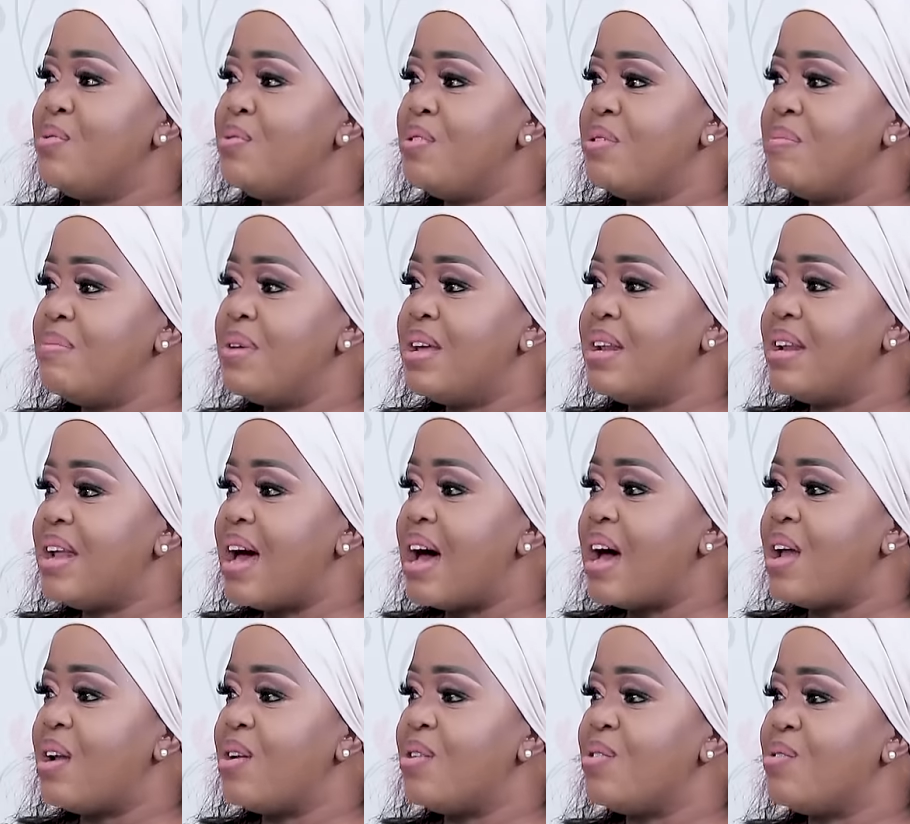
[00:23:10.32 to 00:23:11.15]
women
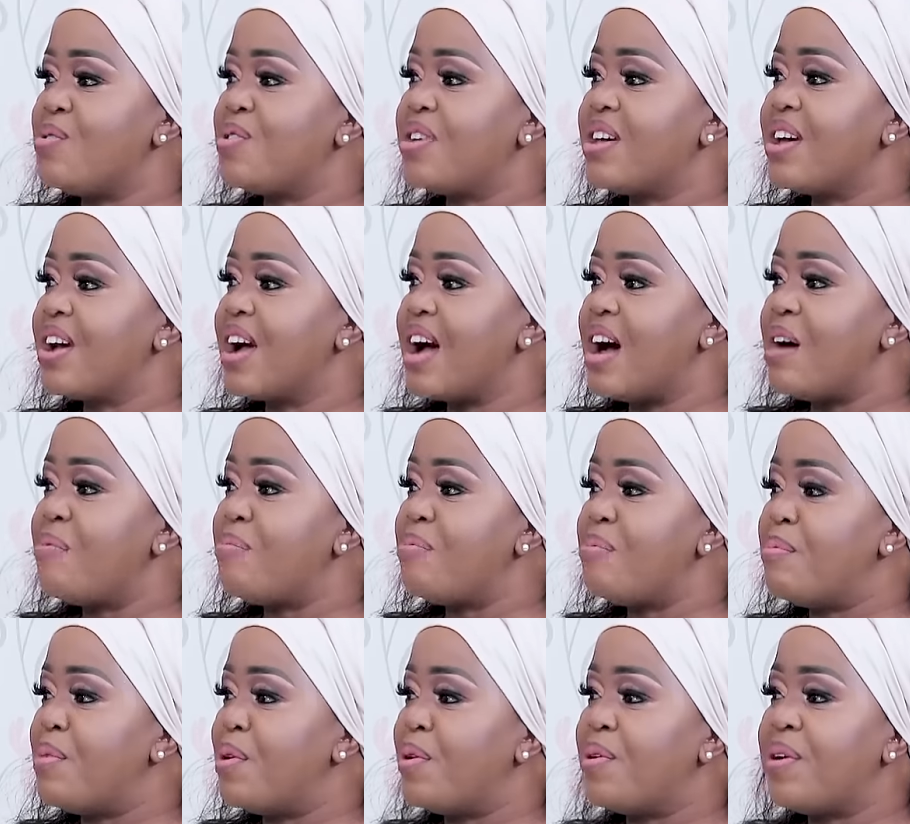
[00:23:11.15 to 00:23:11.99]
are looking
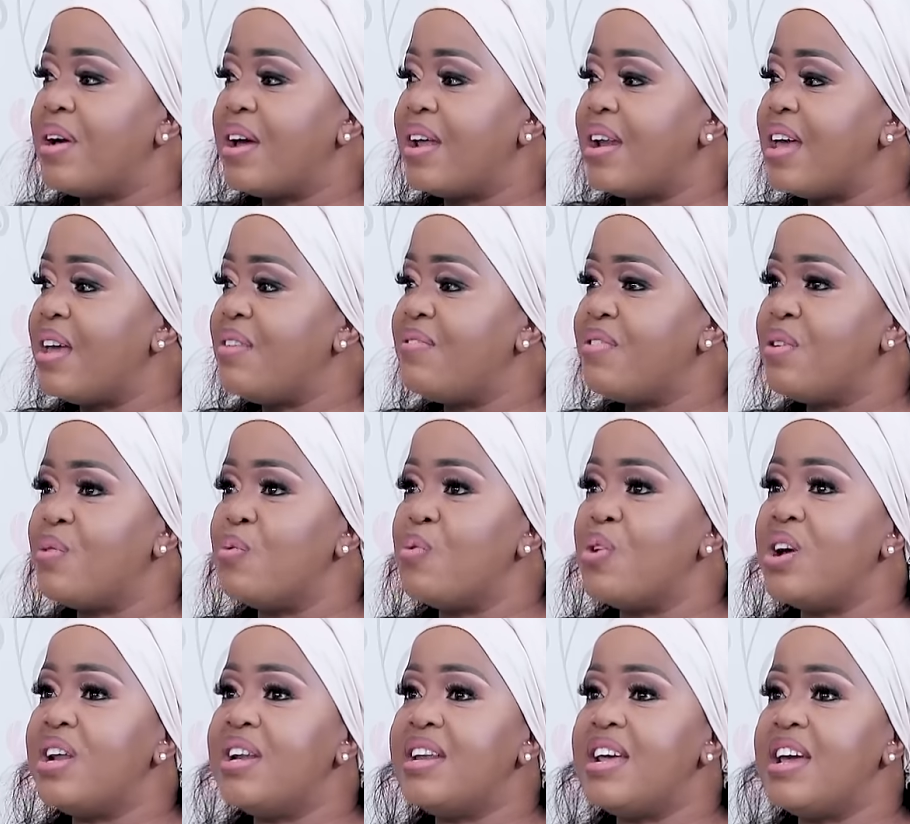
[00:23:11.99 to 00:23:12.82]
up more, and
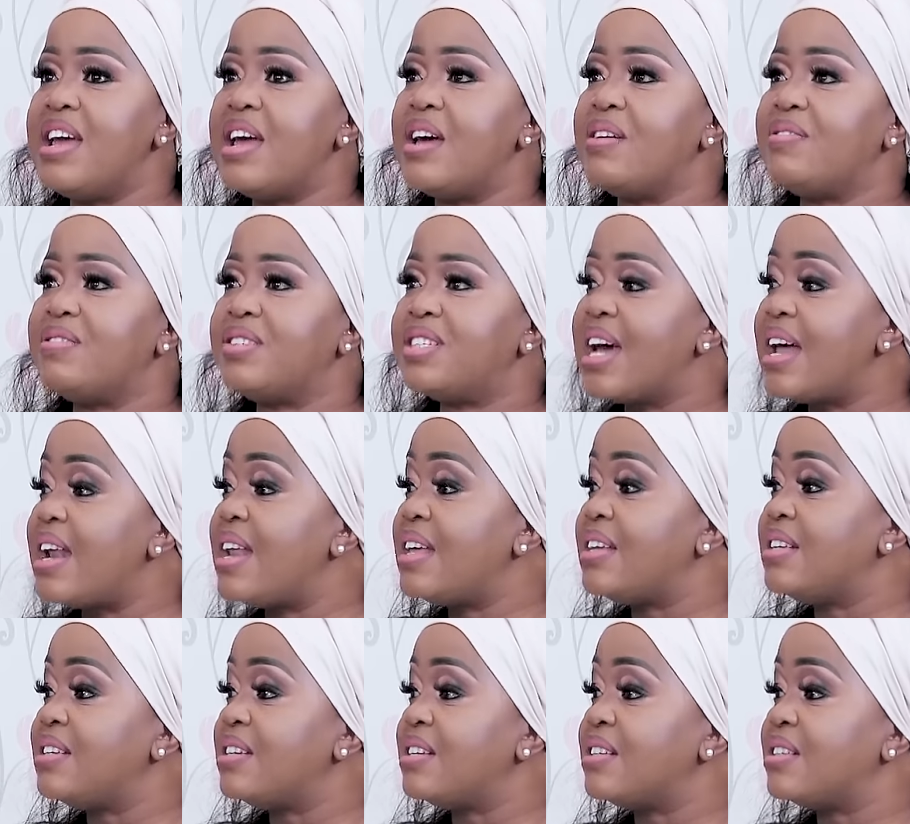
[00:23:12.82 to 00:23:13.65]
even when they have
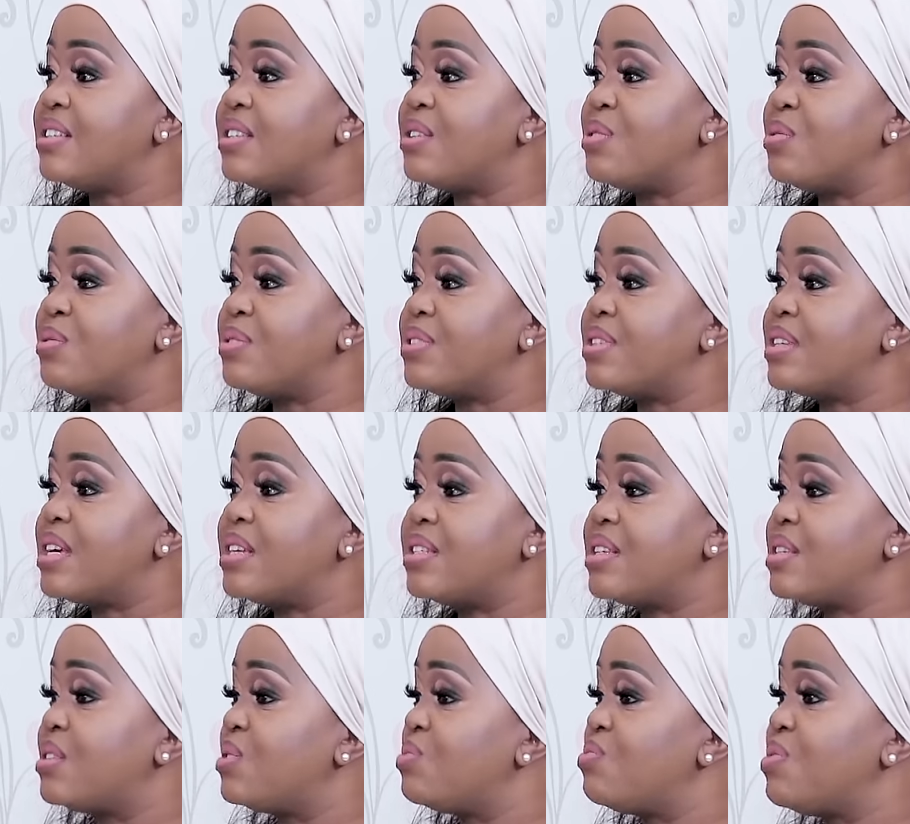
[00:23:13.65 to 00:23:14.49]
challenges, they will say,
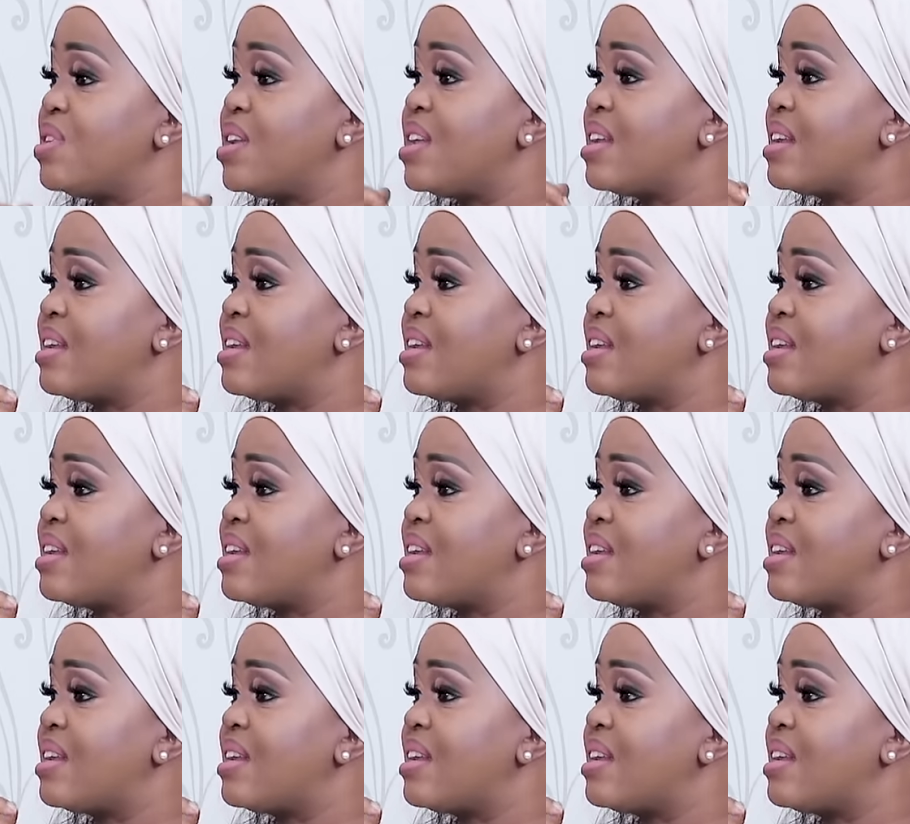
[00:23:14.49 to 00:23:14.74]
"Sis, we